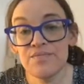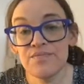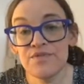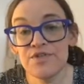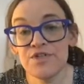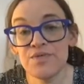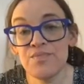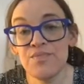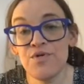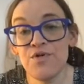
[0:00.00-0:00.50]

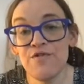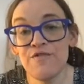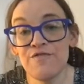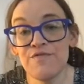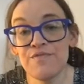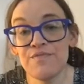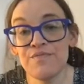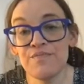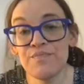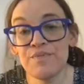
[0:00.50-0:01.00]
to
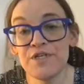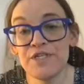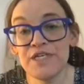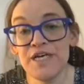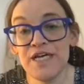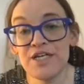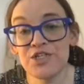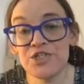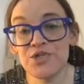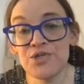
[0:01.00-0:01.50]
move
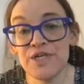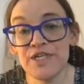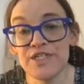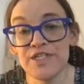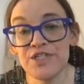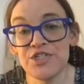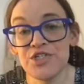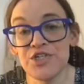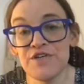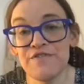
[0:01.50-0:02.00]
potentially
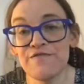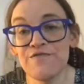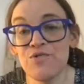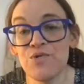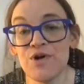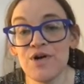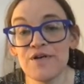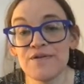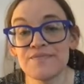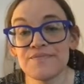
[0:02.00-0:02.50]
to
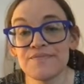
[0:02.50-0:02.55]
g4.